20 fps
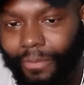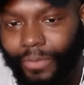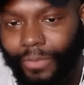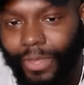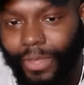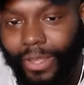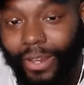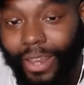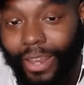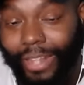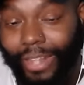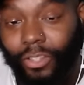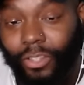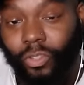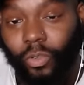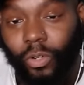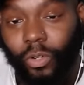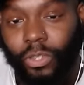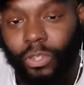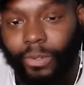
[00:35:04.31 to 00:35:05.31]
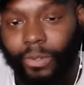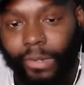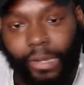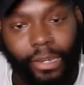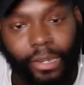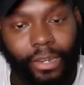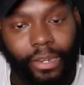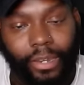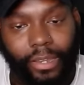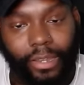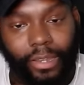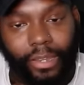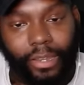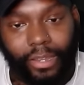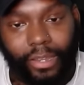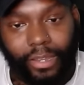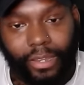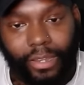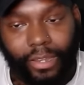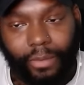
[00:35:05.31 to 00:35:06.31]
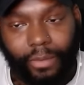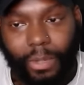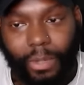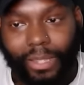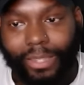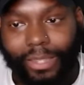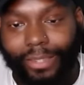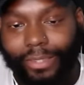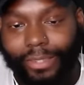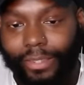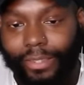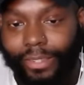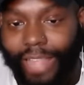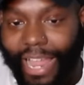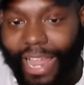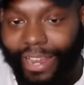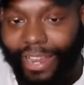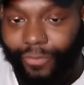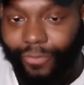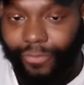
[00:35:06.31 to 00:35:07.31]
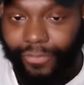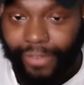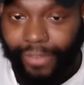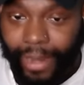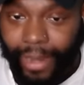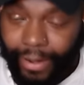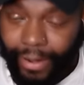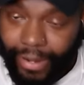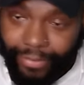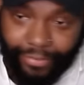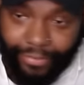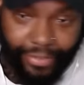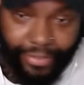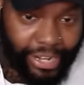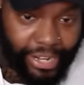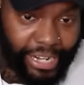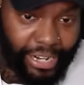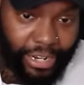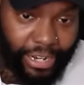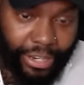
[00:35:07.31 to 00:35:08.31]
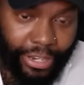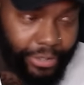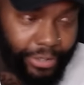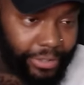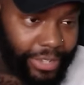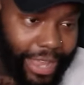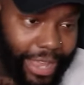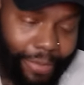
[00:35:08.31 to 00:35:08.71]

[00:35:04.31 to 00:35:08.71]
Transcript: Not like two or three, but this is like very, very close.